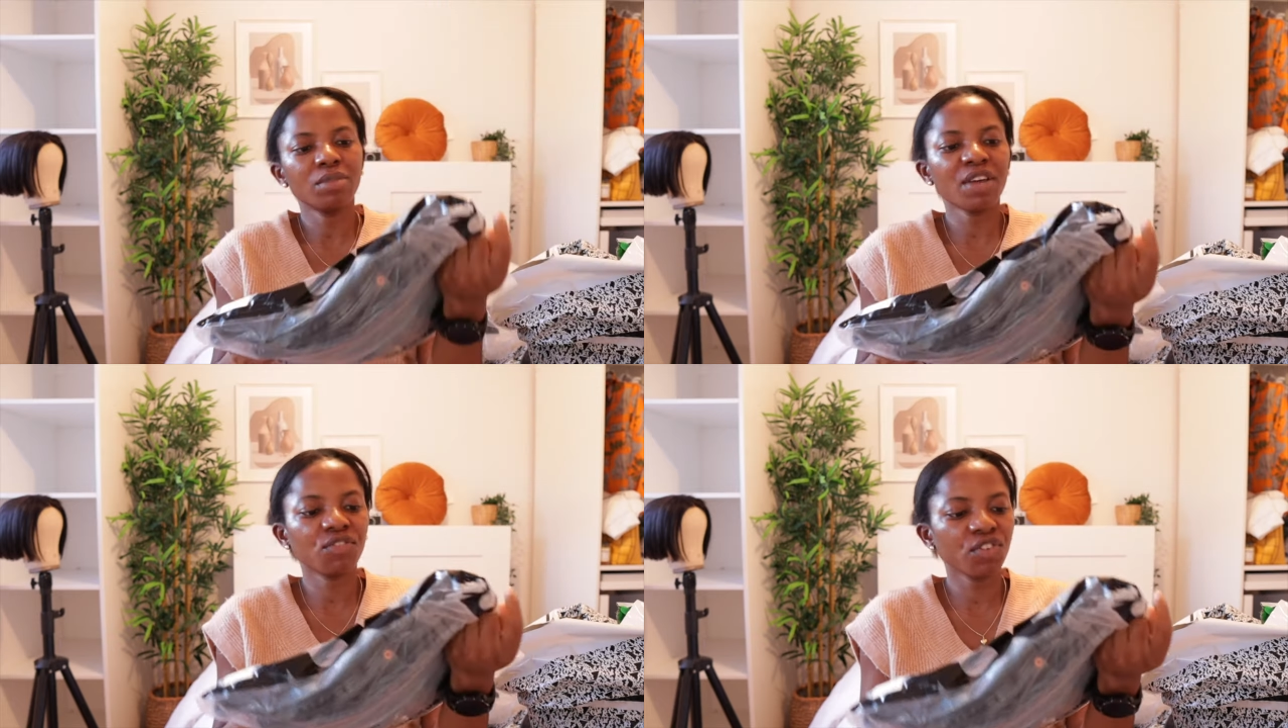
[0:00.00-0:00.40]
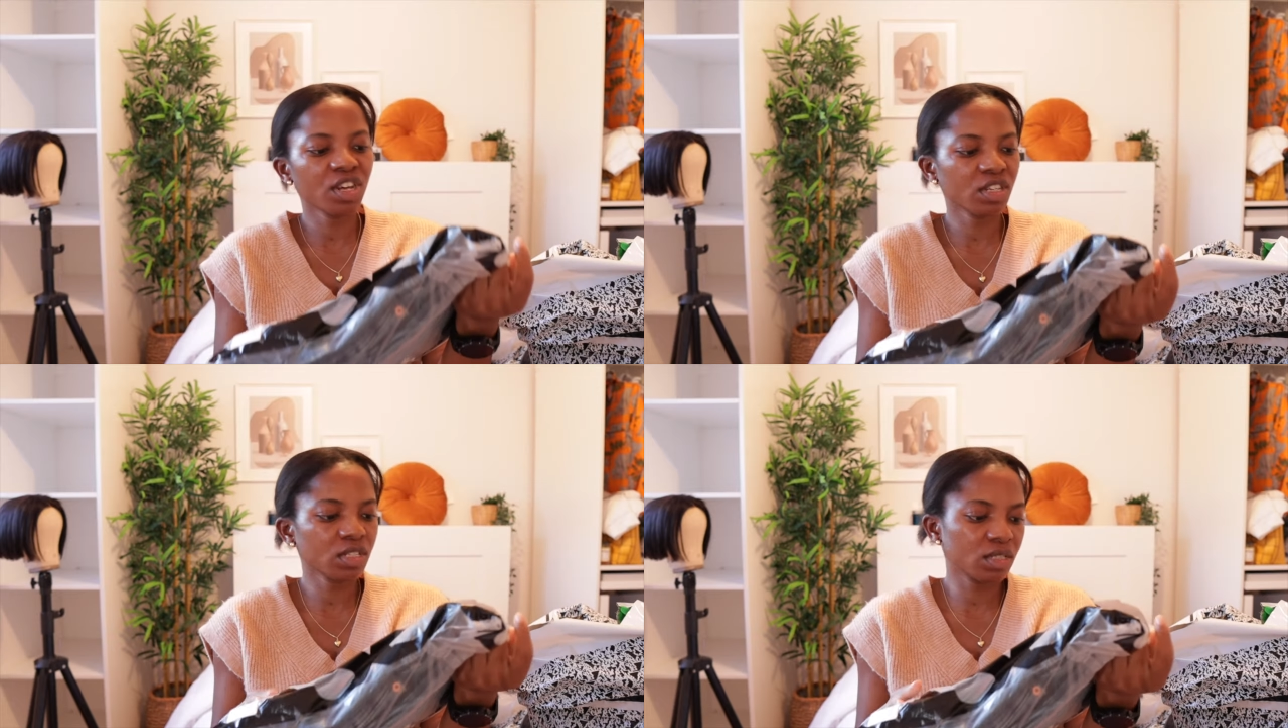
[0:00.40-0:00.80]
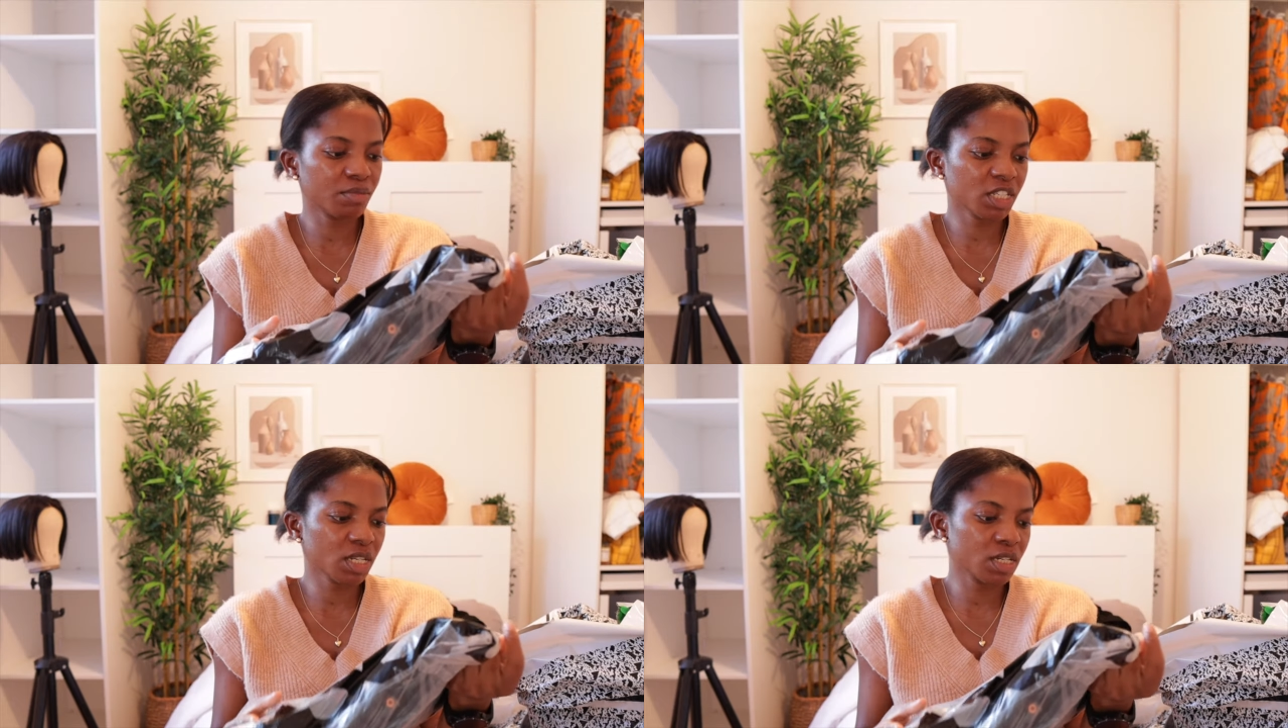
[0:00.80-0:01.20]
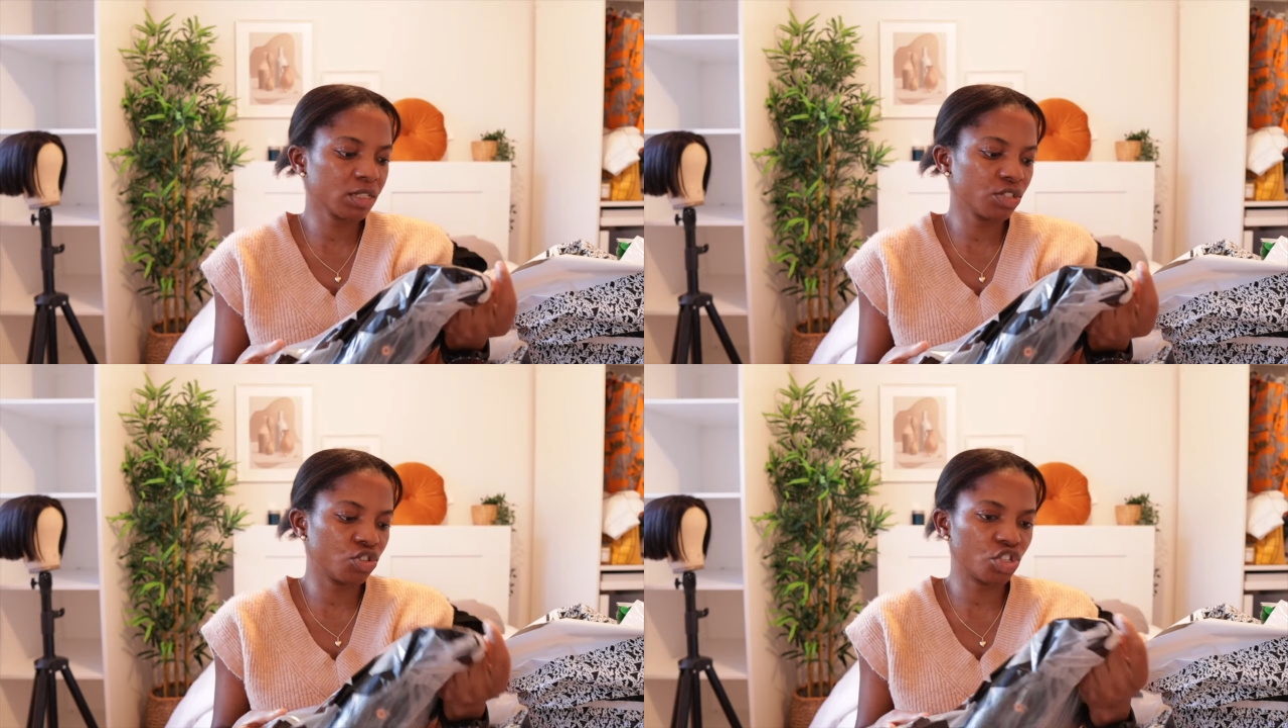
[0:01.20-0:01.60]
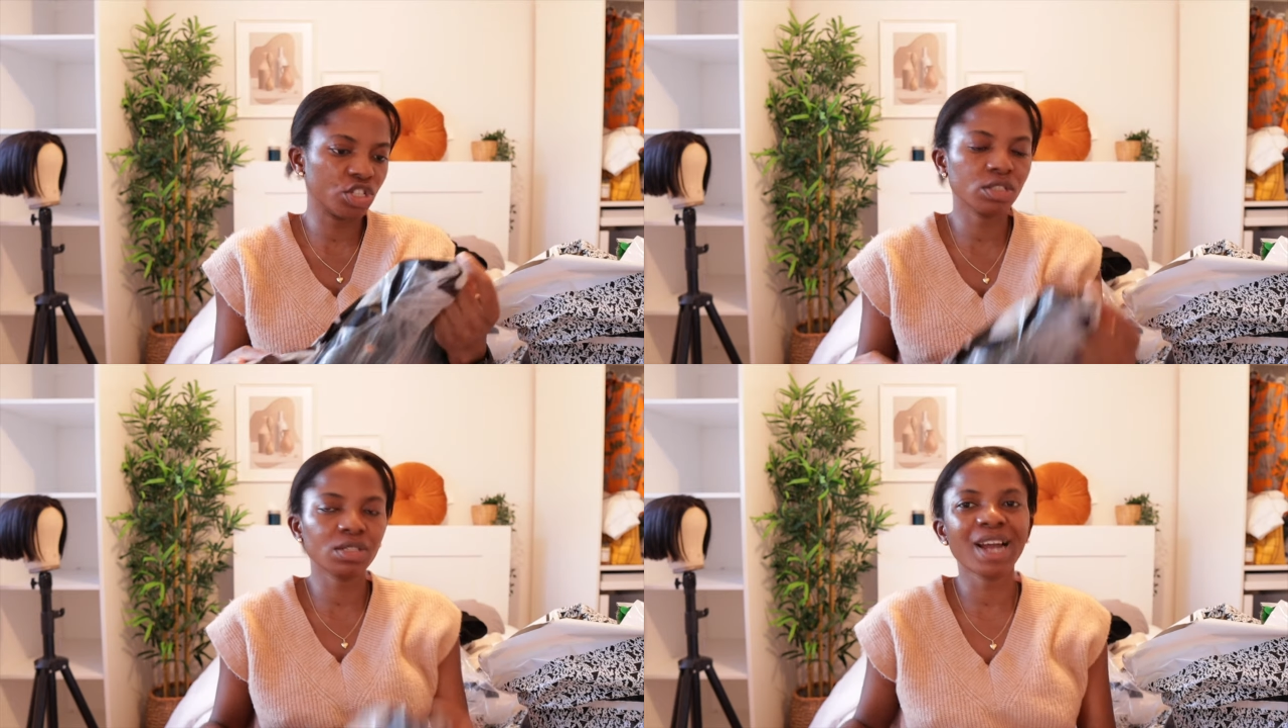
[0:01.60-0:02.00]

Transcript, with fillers: My first maternity jeans,